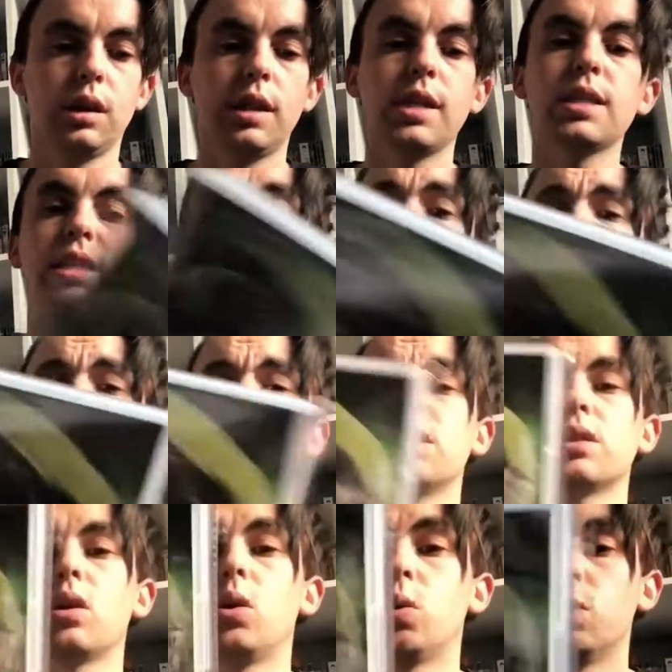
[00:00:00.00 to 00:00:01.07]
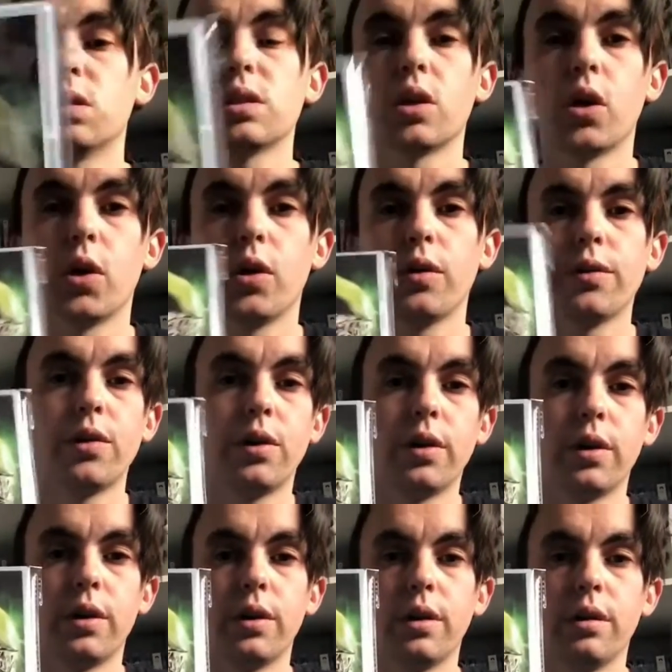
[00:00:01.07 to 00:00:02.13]
This here was also
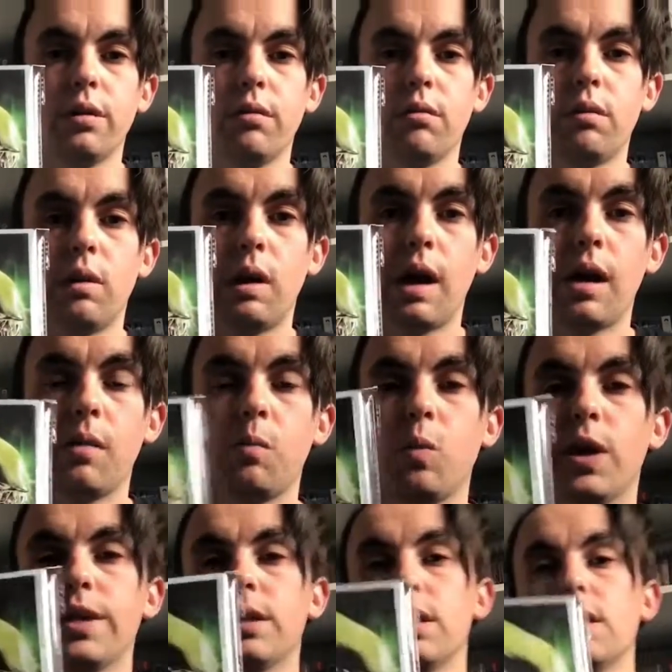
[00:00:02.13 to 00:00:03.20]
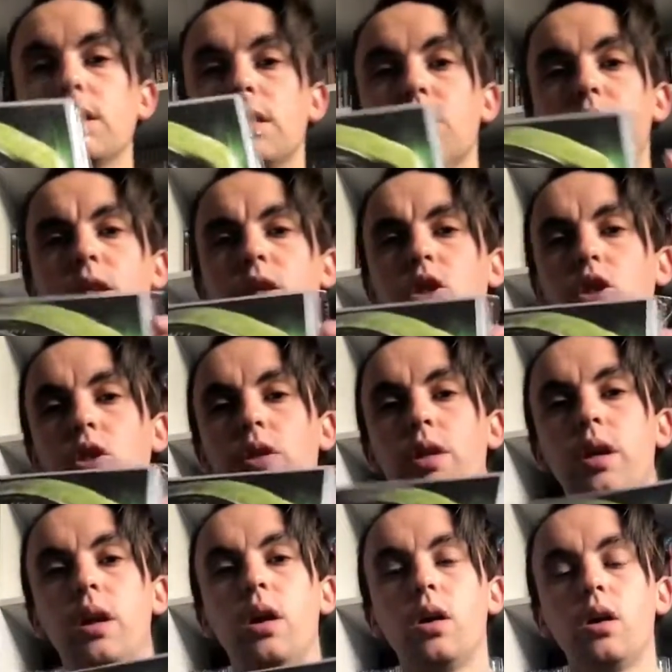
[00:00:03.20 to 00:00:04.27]
a 1 disc
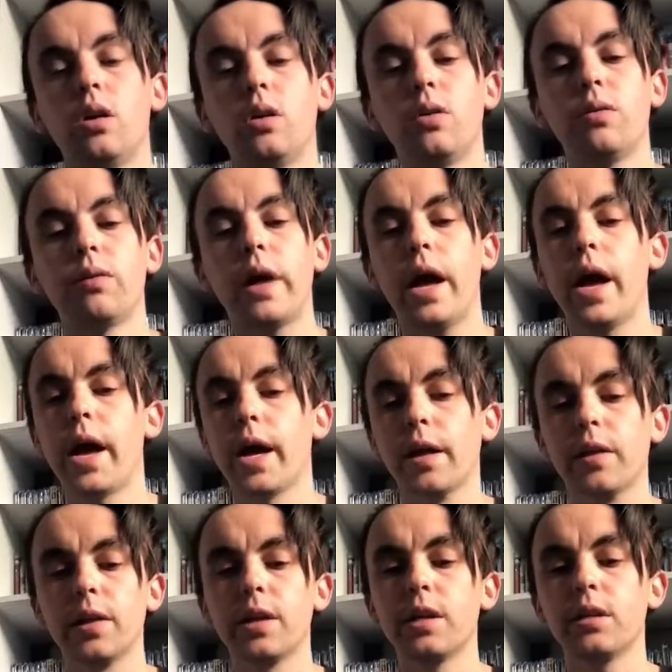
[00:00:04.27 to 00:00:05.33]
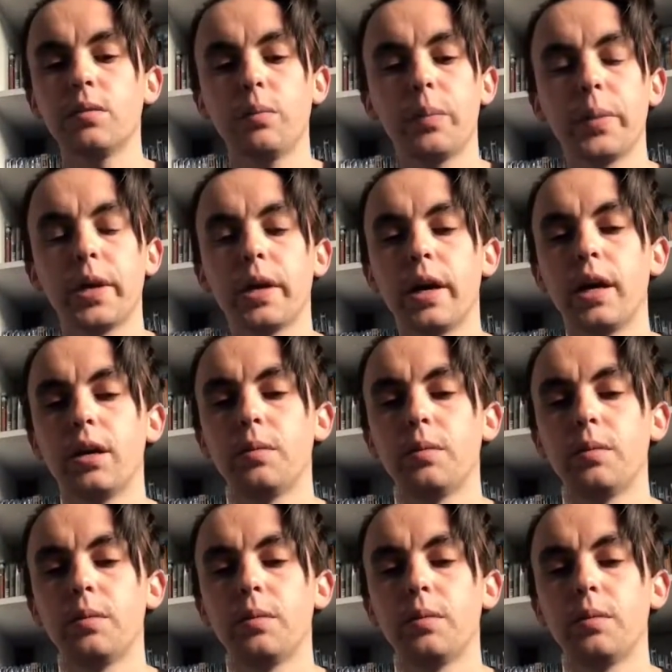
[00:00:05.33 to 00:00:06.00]
edition of Alien, that